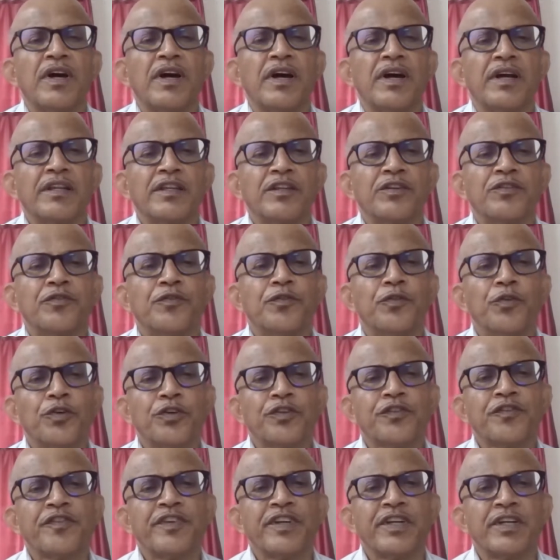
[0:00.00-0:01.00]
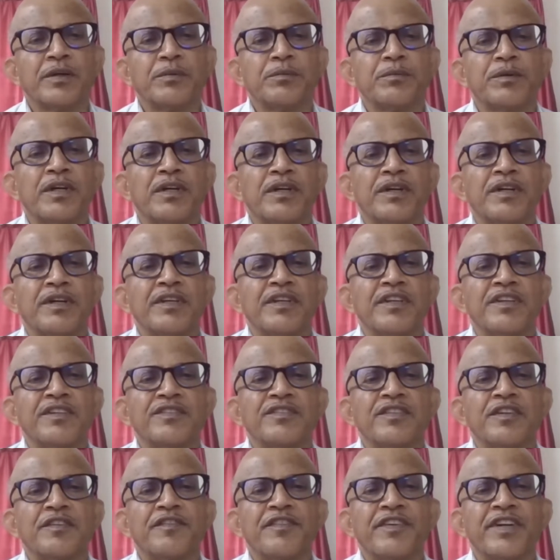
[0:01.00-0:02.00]
And the fourth freedom
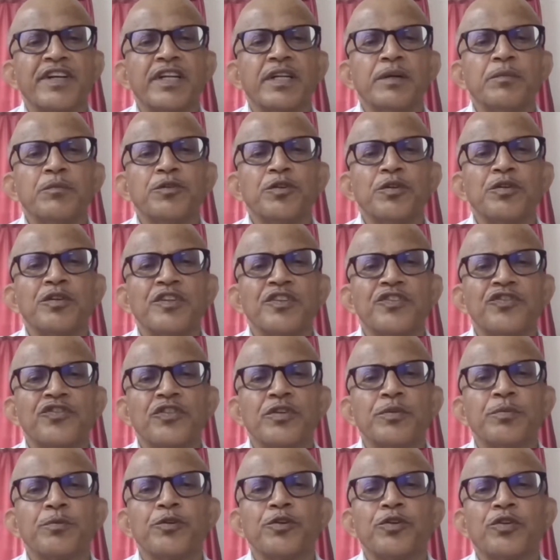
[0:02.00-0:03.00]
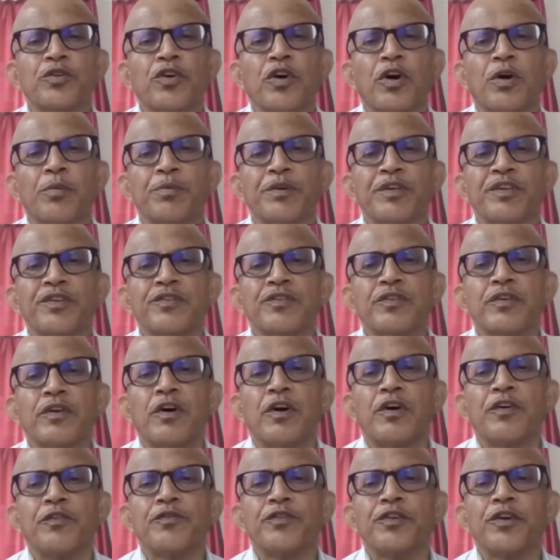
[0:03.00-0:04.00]
is the freedom to distribute copies
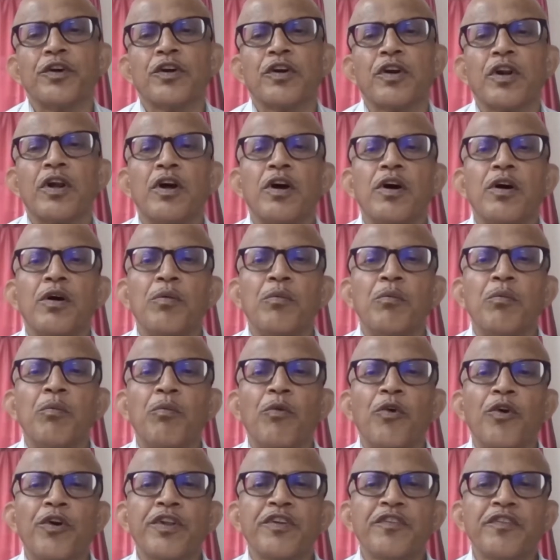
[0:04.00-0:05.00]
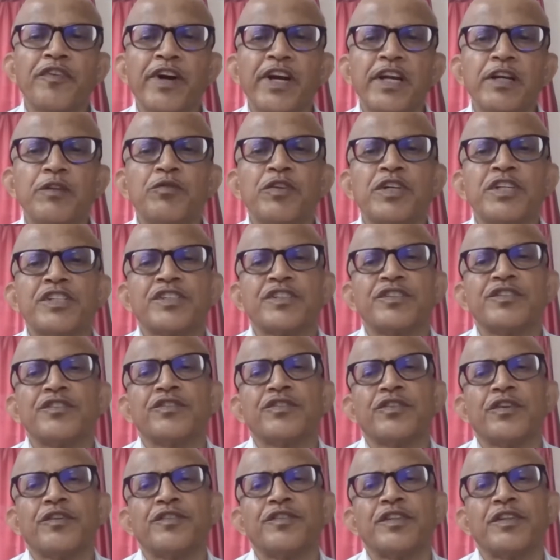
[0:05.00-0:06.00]
of your modified
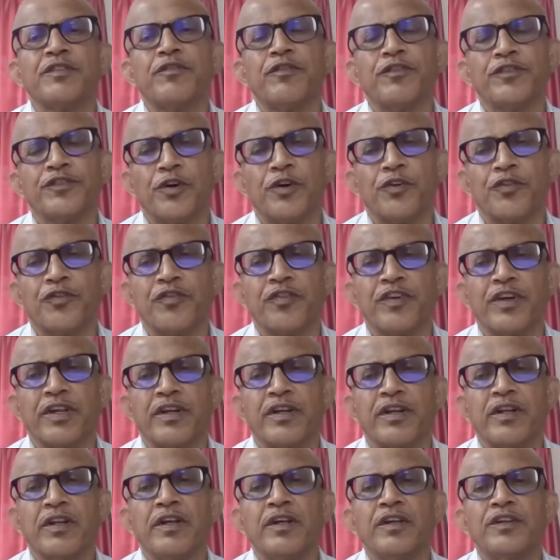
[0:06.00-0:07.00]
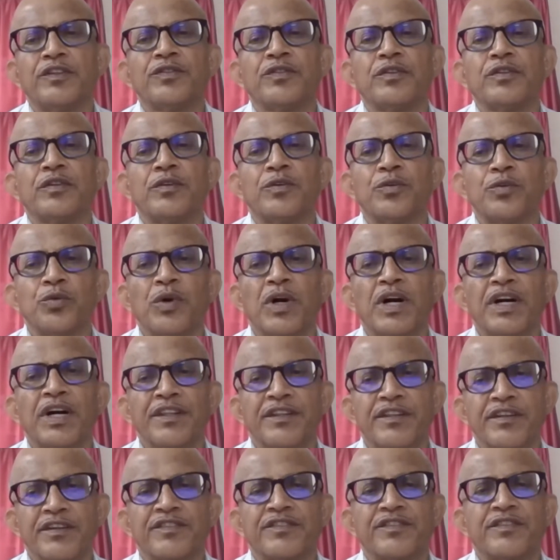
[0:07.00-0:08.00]
versions of the software to
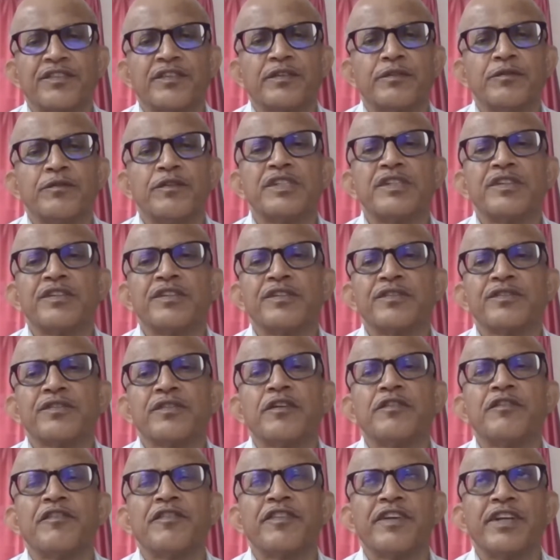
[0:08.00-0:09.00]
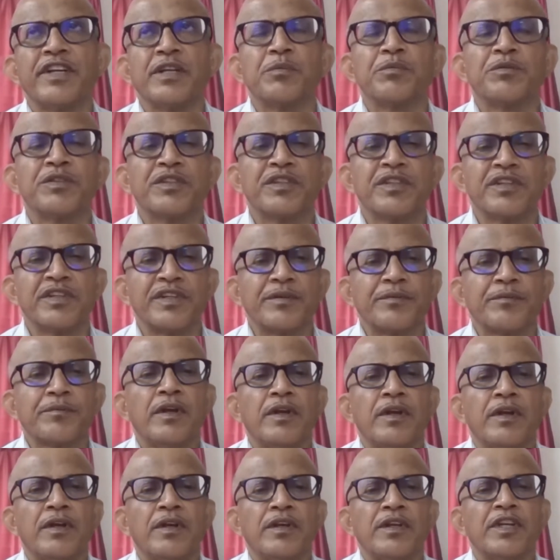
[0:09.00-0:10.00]
others, which is freedom 3.
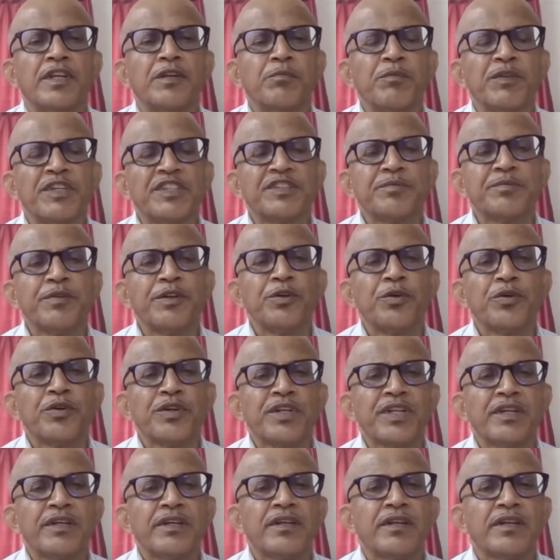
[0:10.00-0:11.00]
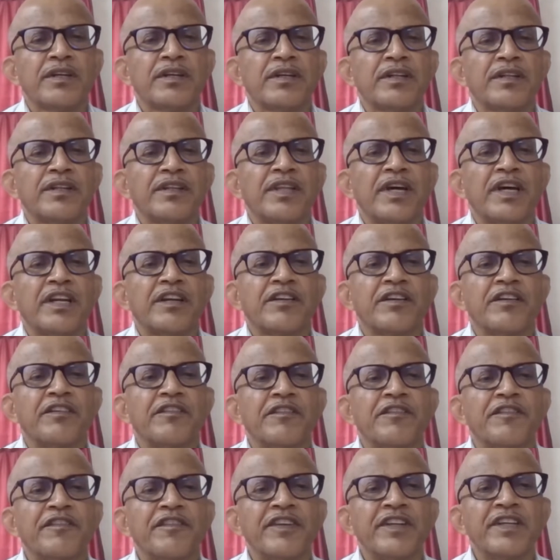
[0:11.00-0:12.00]
It must be noted
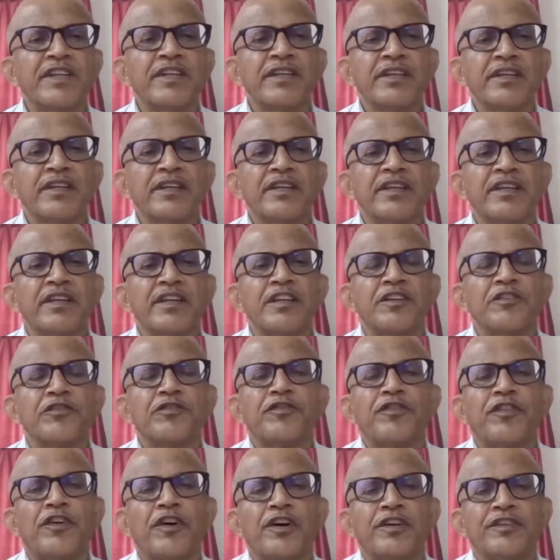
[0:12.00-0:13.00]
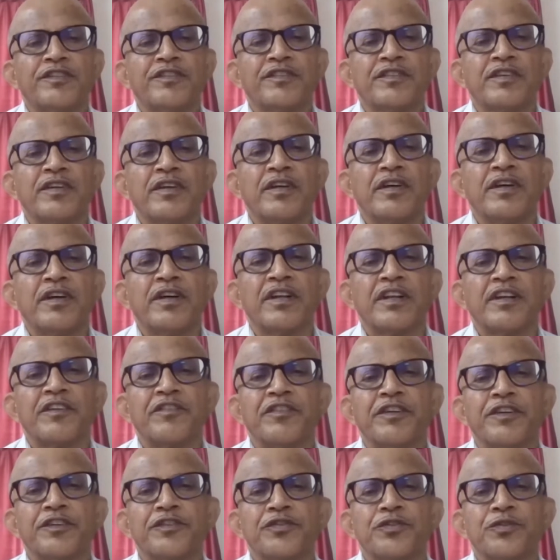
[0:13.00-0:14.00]
that free in FOSS
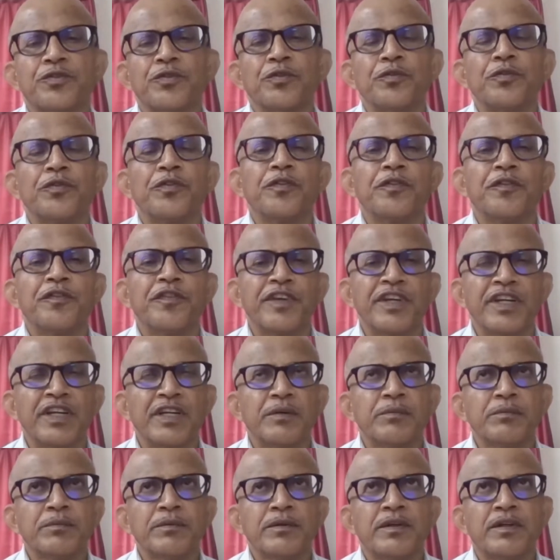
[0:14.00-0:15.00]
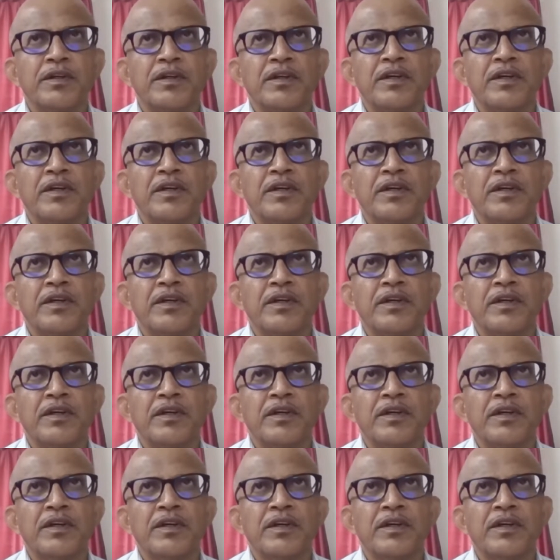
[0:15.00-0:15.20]
refers to freedom